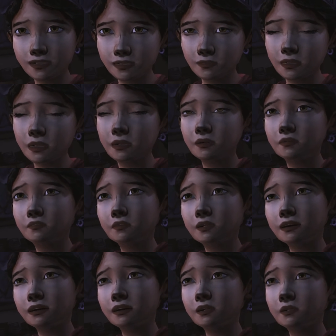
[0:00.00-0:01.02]
He's my
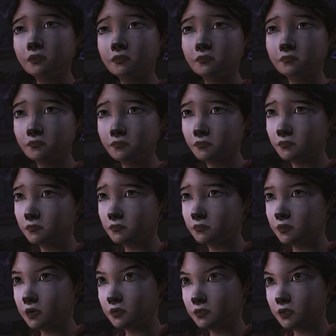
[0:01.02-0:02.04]
friend.
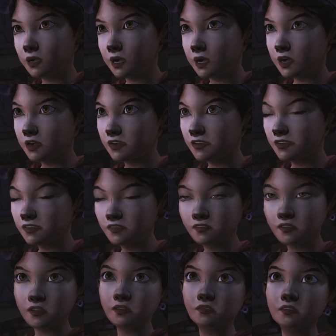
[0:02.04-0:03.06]
We don't leave
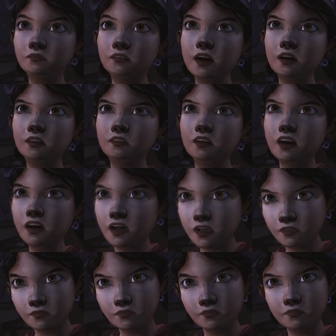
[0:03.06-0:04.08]
friends
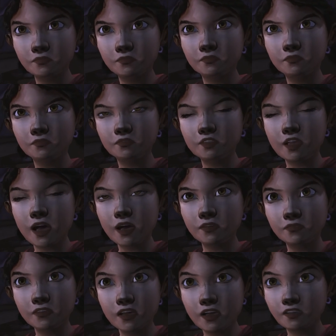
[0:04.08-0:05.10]
behind.
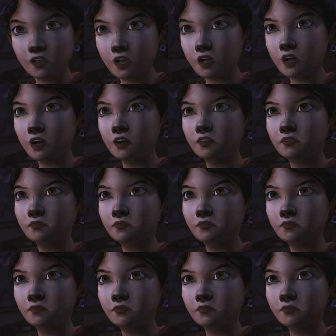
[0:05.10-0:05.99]
That's my vote.